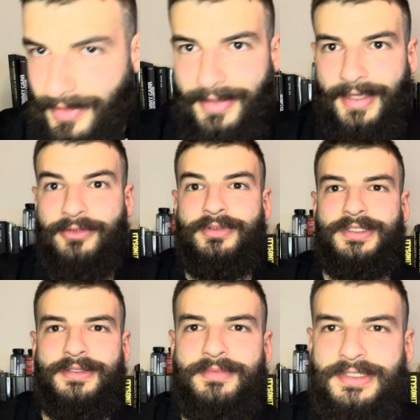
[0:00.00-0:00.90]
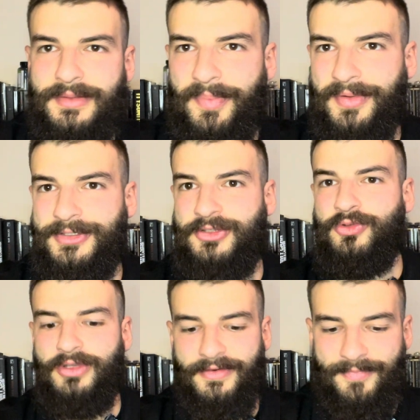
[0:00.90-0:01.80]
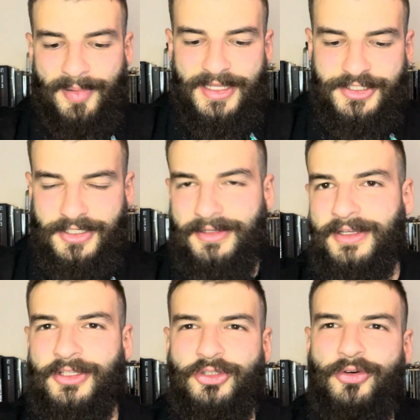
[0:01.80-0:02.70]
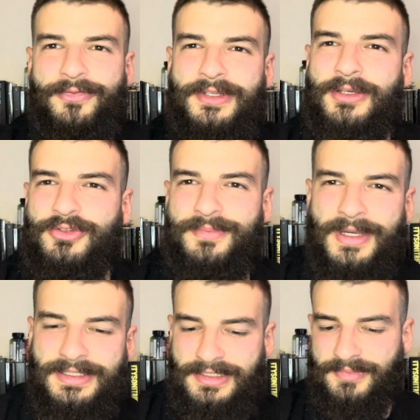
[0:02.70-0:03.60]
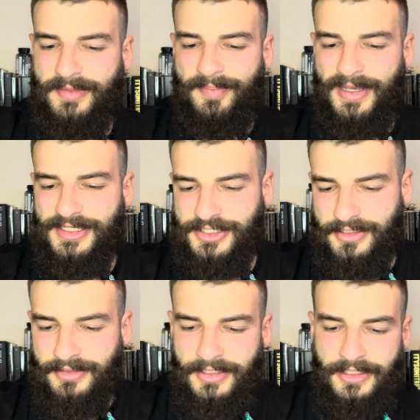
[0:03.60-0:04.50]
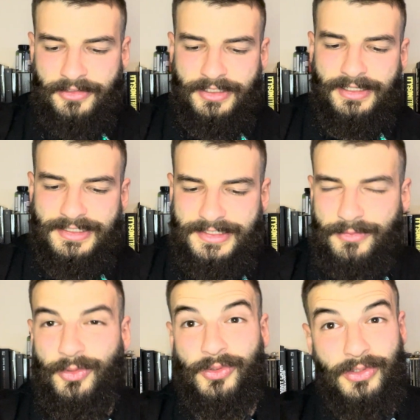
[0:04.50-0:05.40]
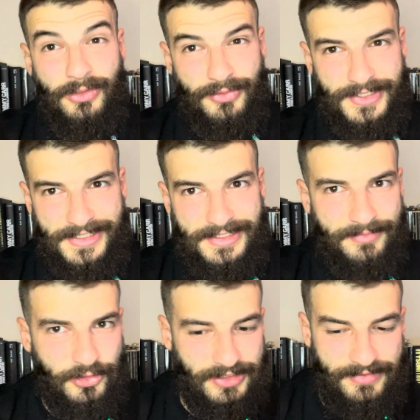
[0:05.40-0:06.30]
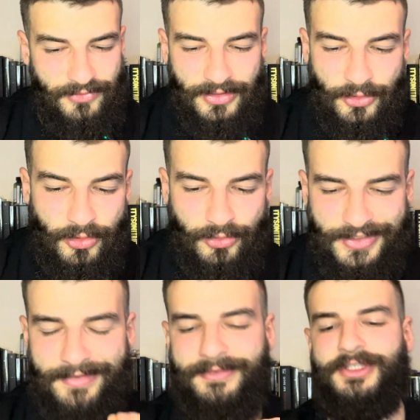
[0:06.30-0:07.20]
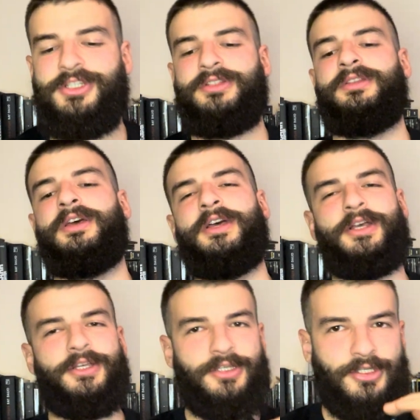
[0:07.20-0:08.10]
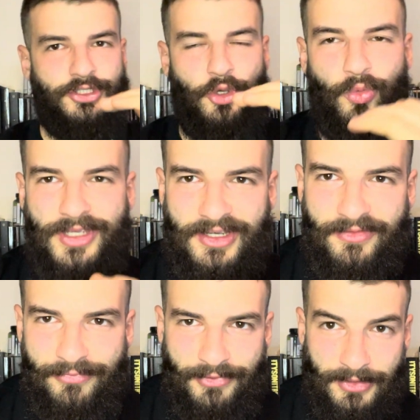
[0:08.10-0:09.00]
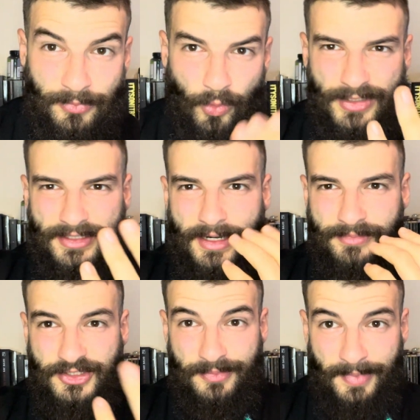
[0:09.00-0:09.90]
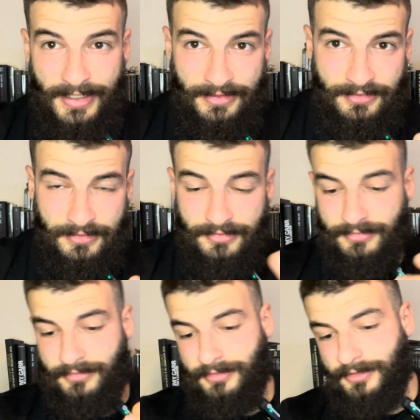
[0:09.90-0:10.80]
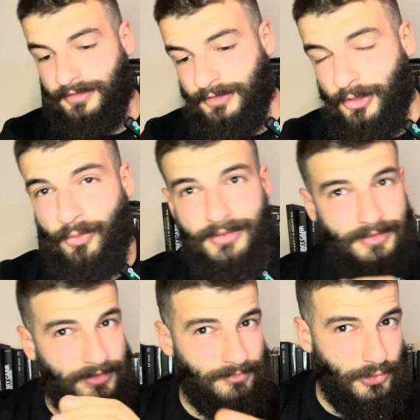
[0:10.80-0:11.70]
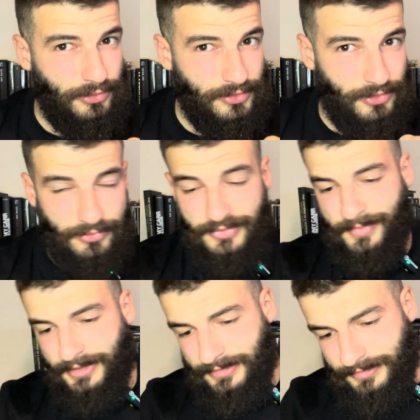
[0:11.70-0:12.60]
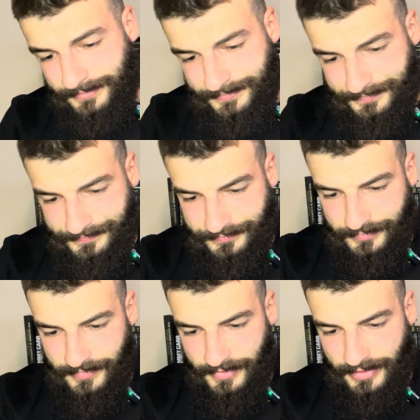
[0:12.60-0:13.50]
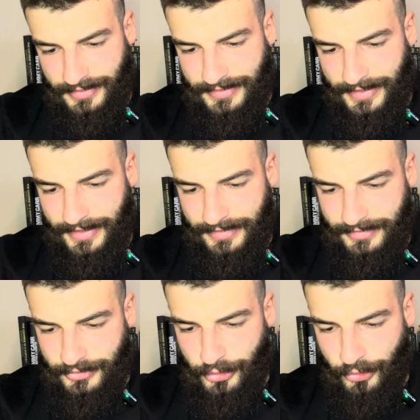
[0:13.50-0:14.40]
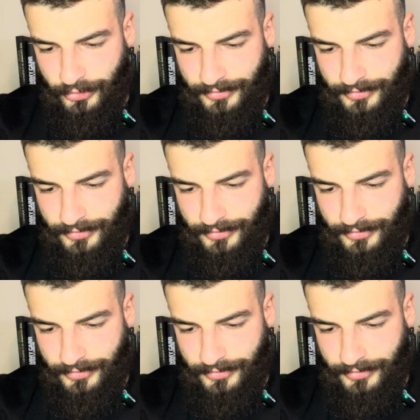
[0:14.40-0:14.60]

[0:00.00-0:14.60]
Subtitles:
Hedonism is the pursuit of pleasure. Nothing else matters but pleasure. Okay, let's see what Google says. I'm going to give you a Google definition so we confirm whether I'm smart or whether I'm not so smart. Hedonism.